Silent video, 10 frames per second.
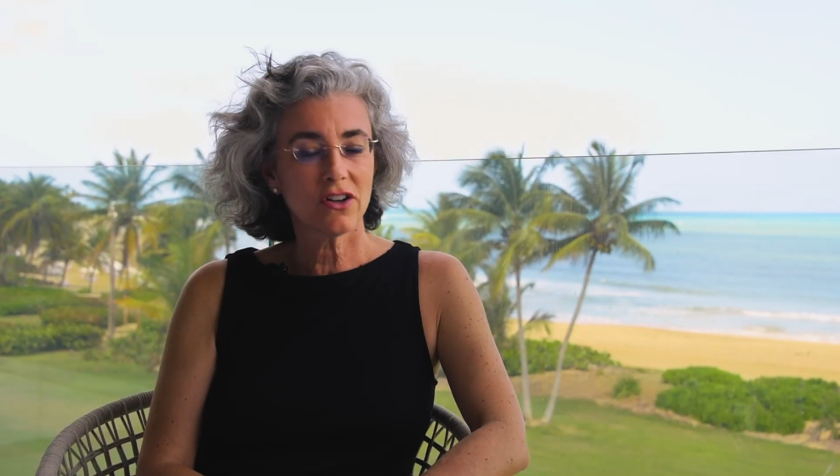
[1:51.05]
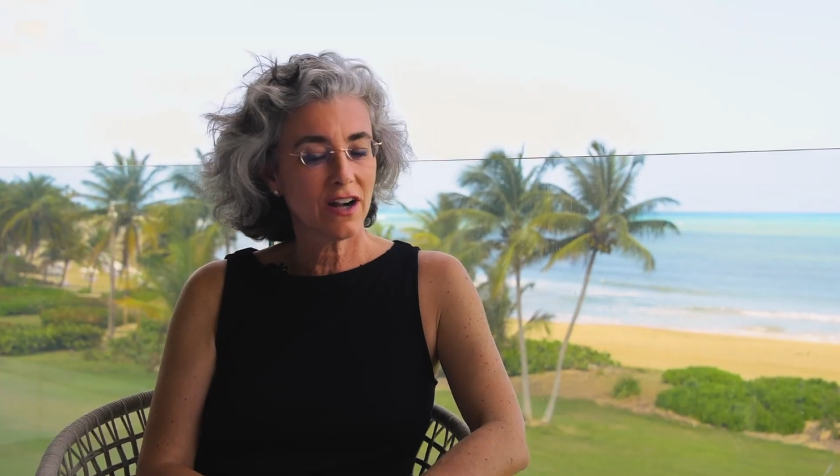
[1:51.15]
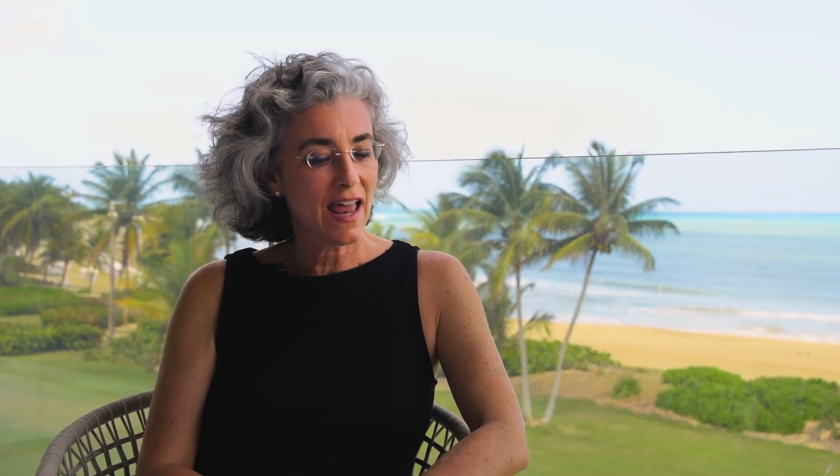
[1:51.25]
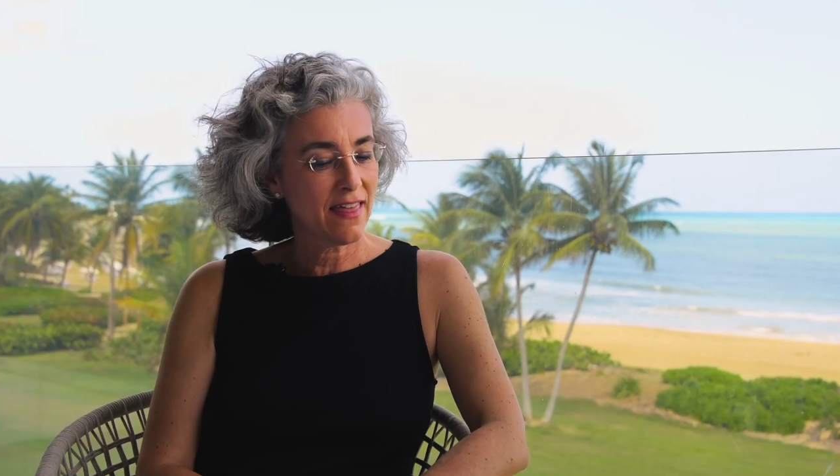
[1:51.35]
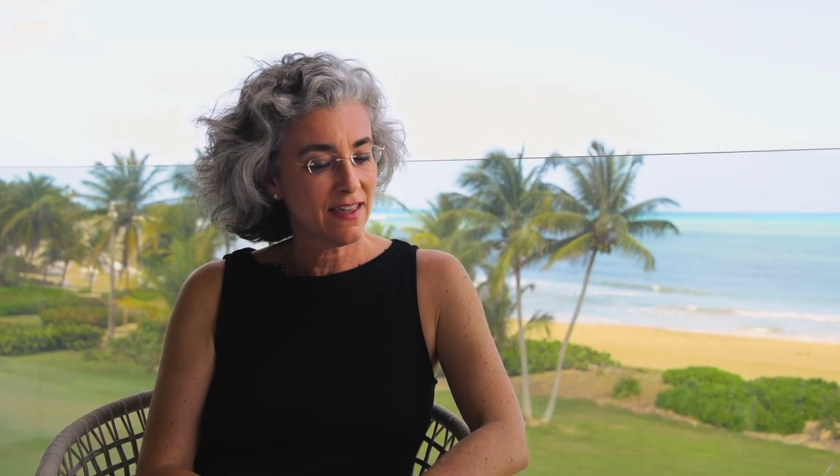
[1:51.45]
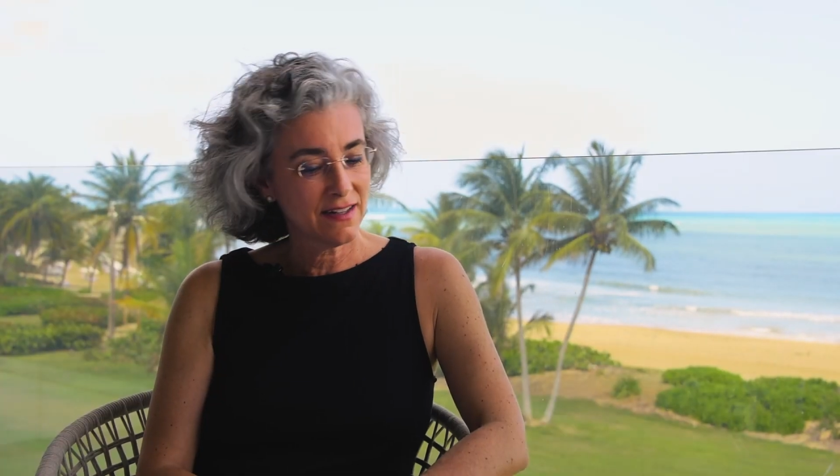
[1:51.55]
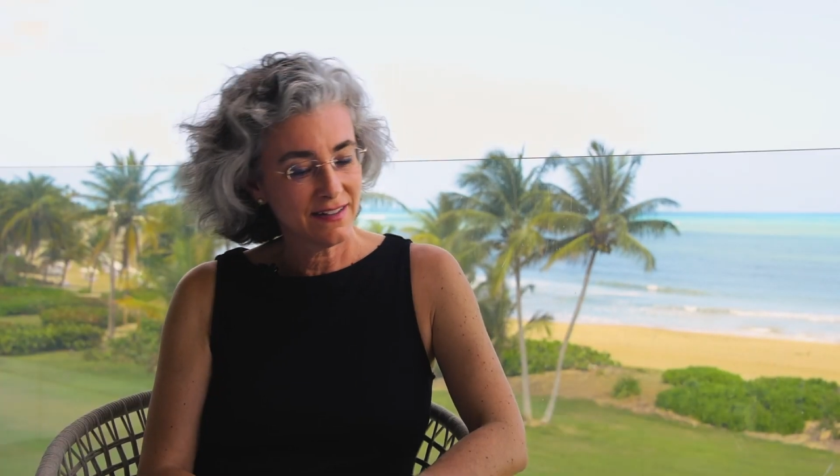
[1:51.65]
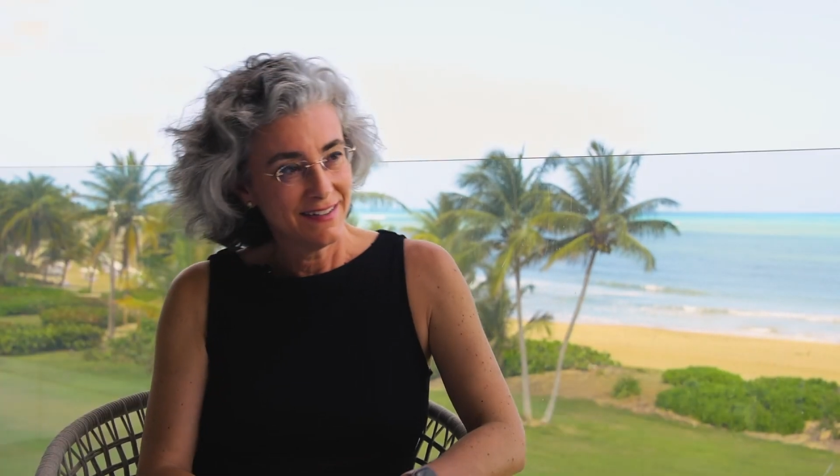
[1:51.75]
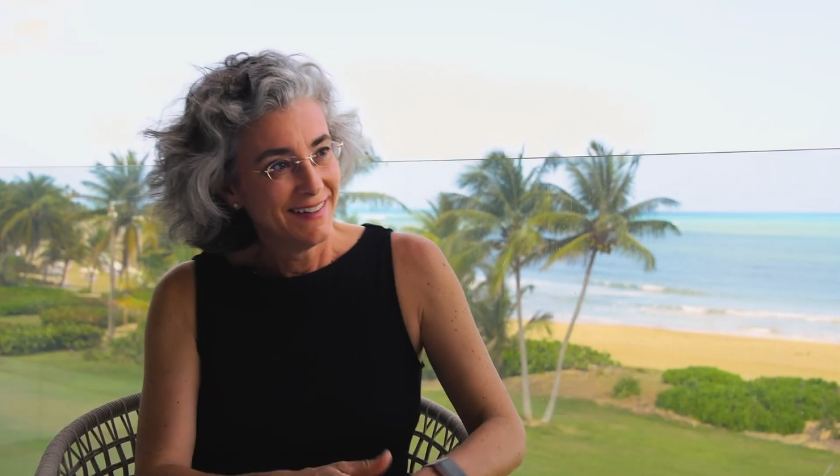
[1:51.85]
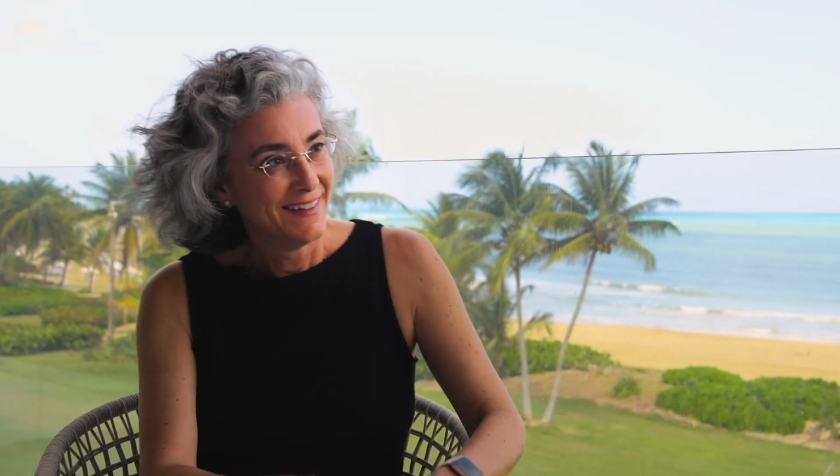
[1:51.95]
Gladden,
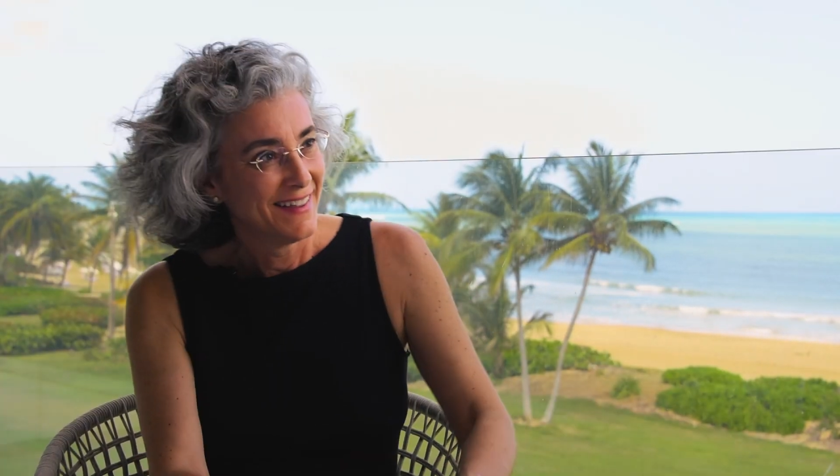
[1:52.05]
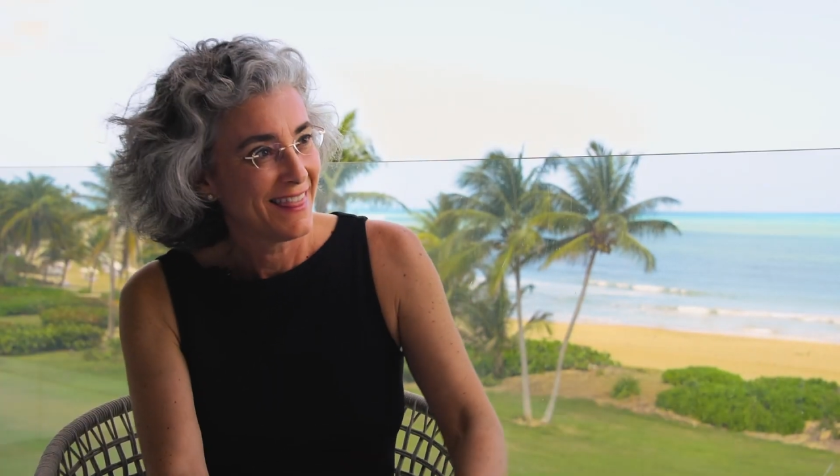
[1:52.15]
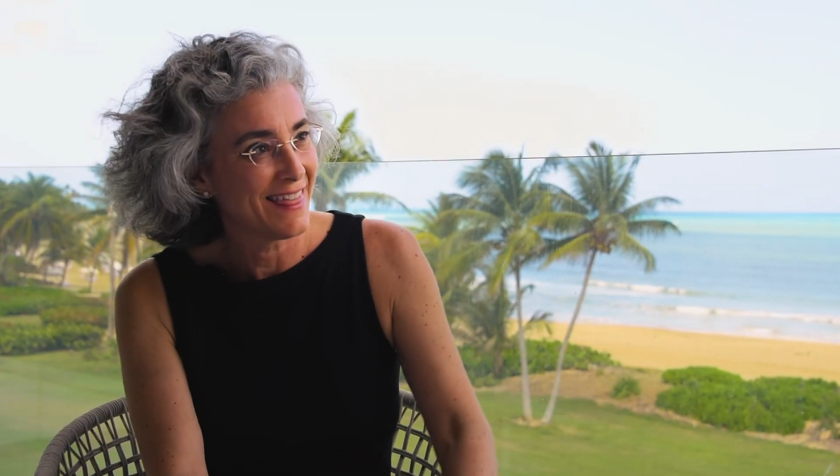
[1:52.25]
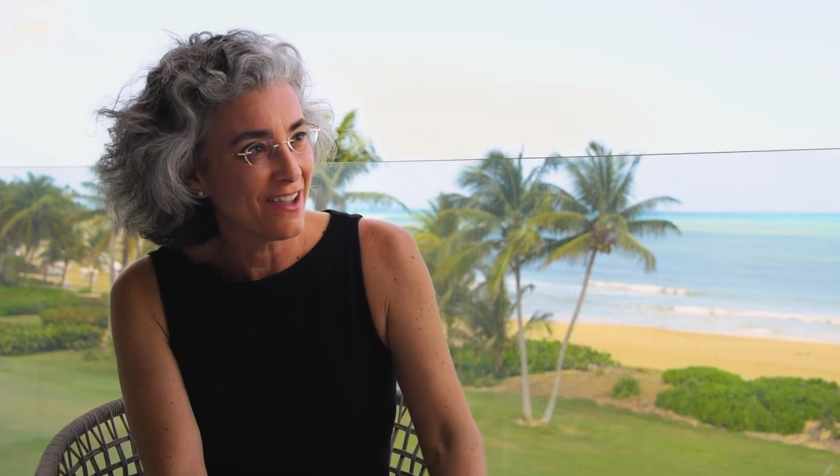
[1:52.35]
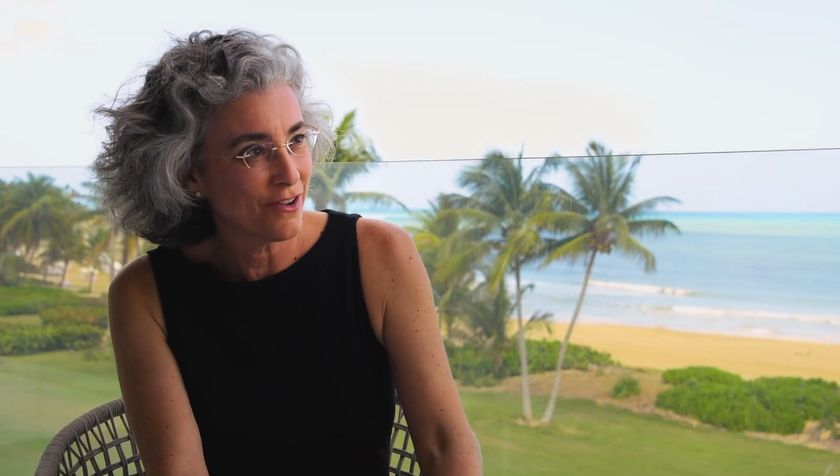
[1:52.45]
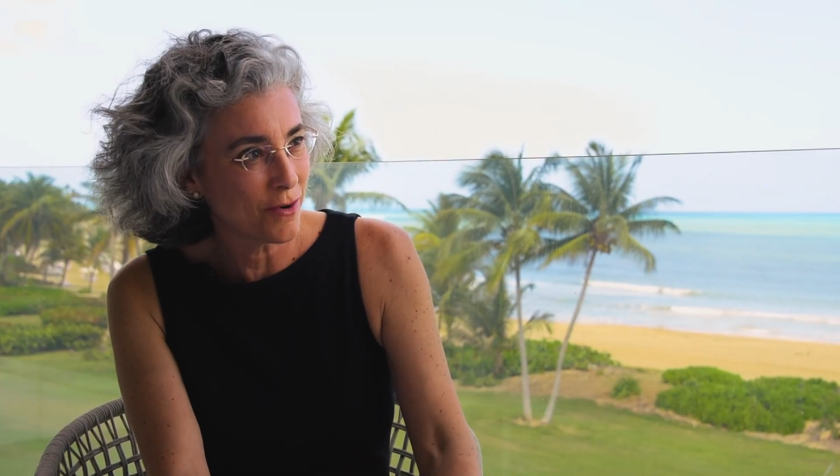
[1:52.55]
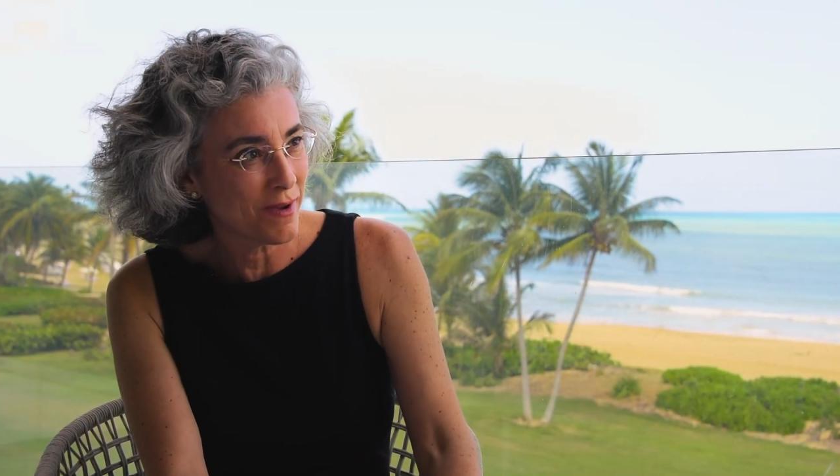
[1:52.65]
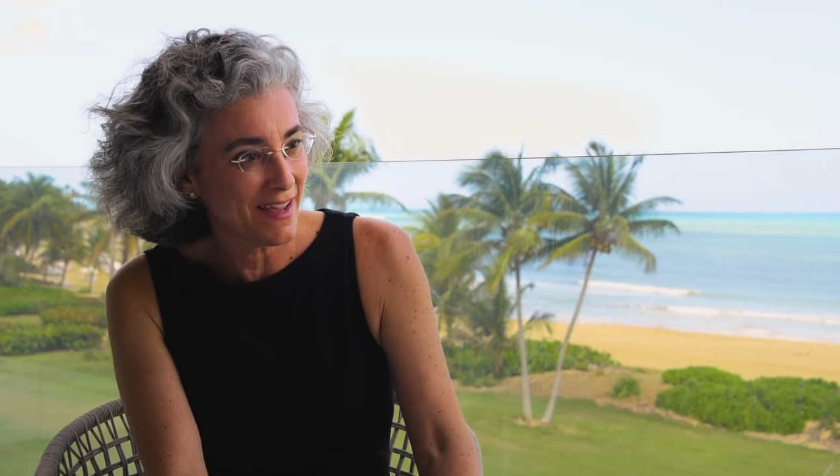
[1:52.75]
thank you for being